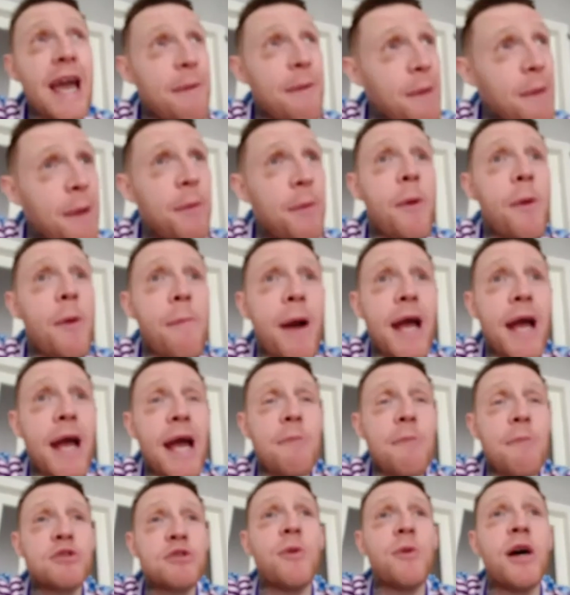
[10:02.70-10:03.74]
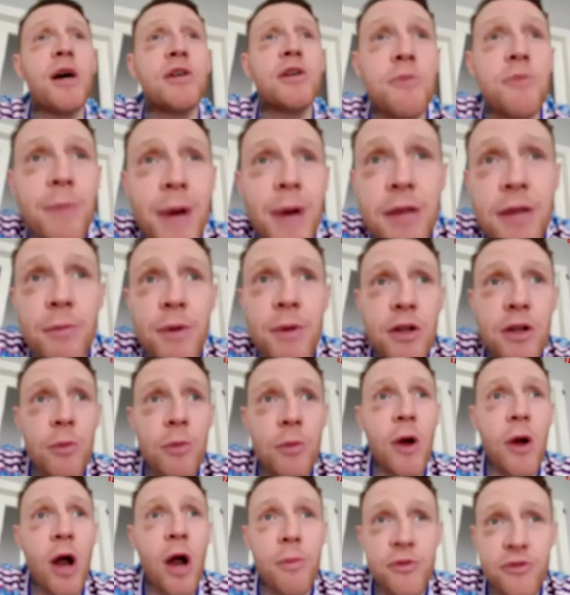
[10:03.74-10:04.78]
man, when I went back amateur boxing, went back to my club,
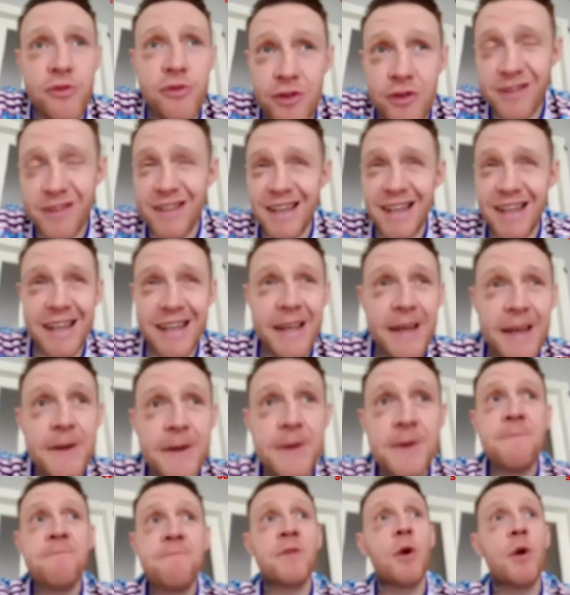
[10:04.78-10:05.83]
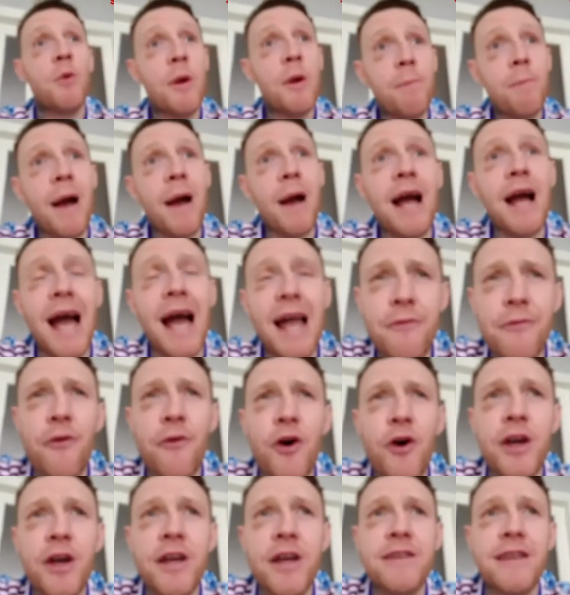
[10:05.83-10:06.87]
Corpus Christi, and went back, had a
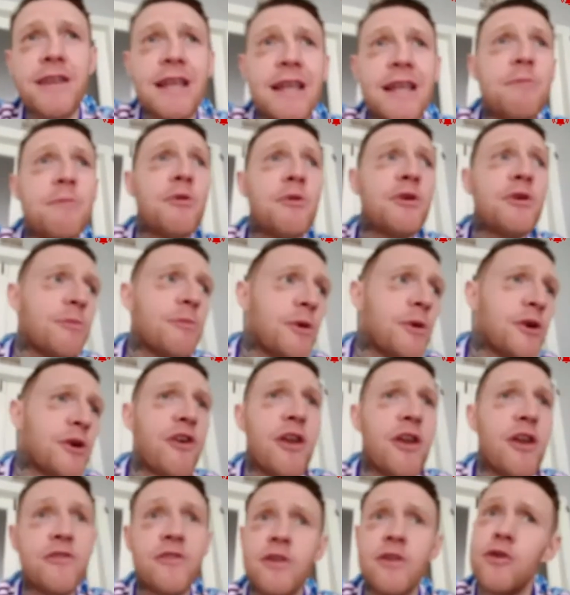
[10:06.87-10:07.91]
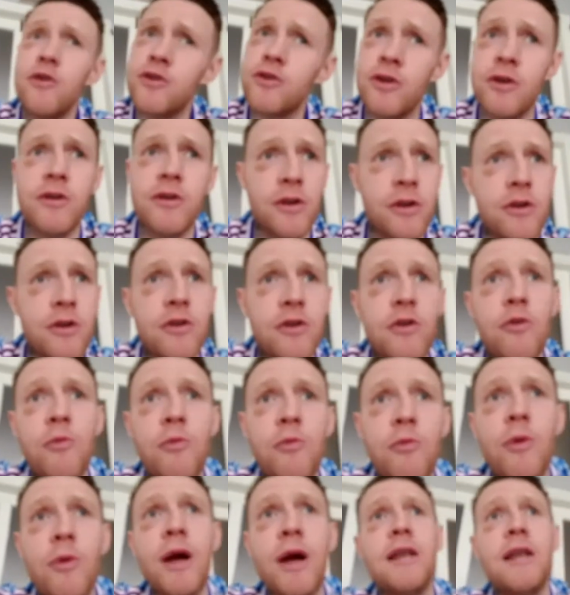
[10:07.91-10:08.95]
fight, and then my trainer said, look, you're doing
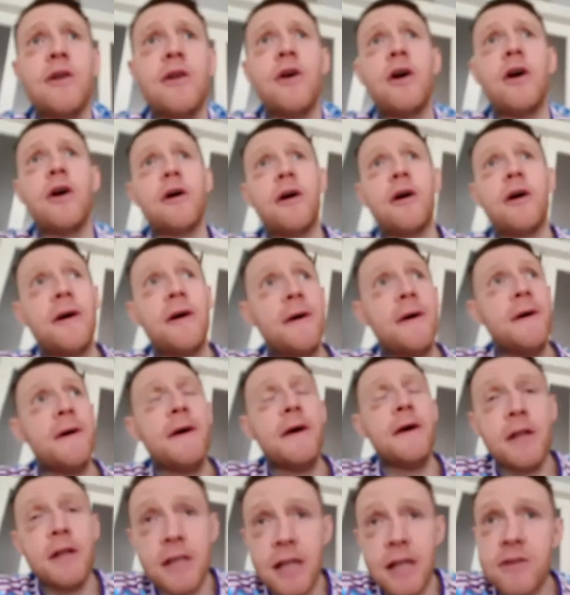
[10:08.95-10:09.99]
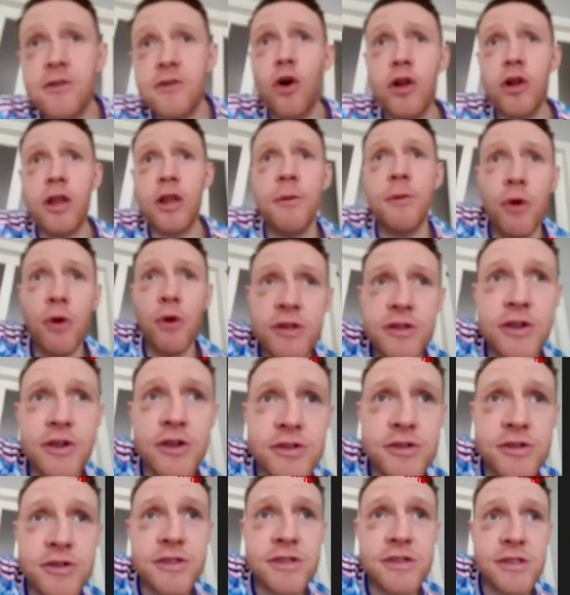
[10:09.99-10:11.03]
well, you know, let's go to the
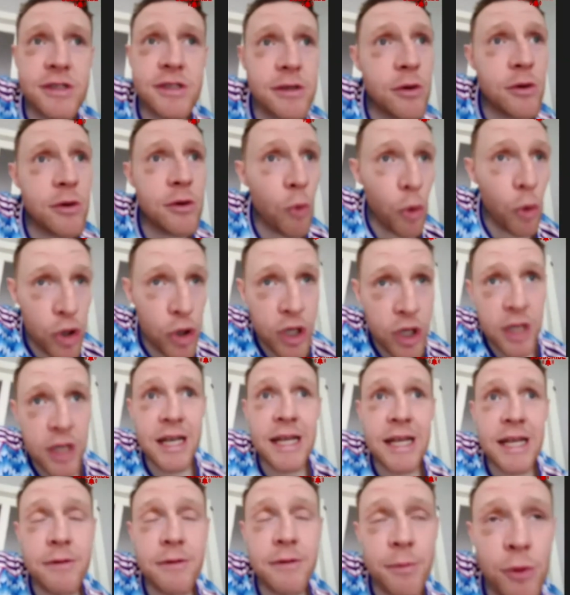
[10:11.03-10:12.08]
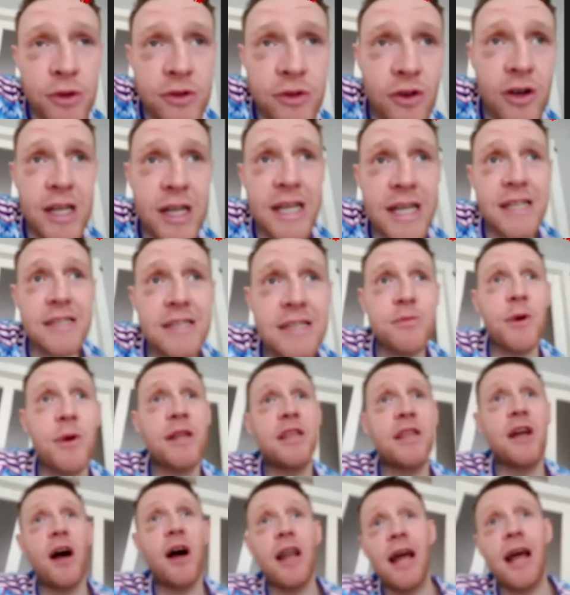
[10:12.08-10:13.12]
Munsters. Won the elite, the Munster elites, went
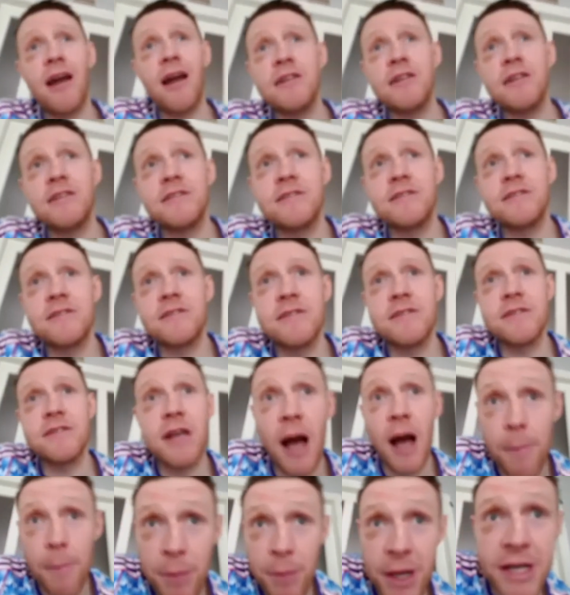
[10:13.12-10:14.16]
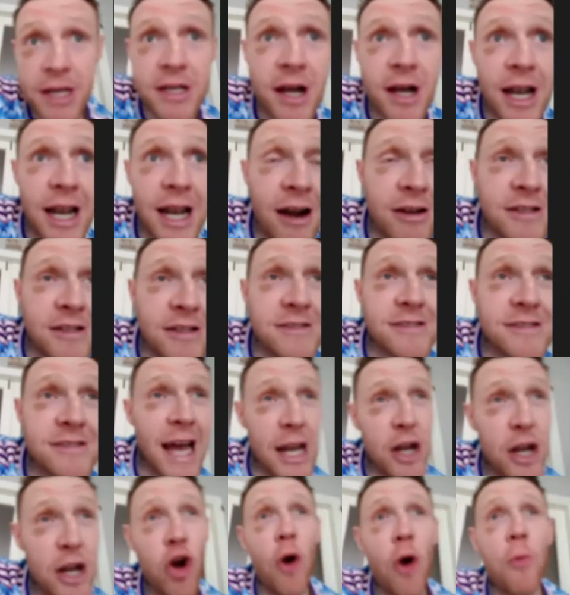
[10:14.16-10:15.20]
to All-Irelands, got beaten to All-Irelands, had
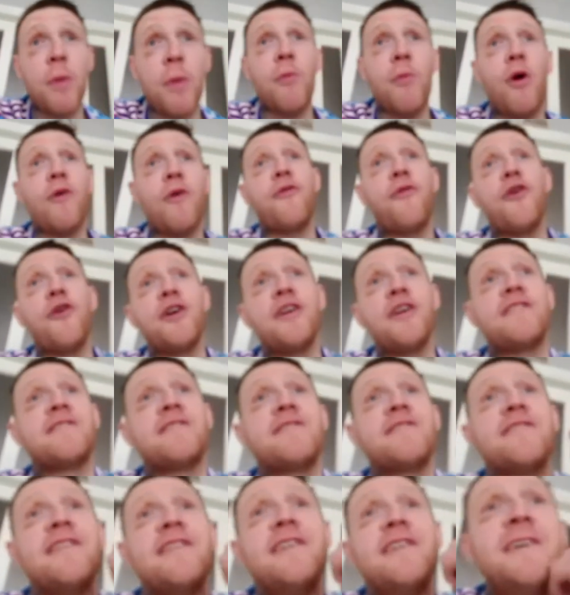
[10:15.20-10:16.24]
a couple more fights.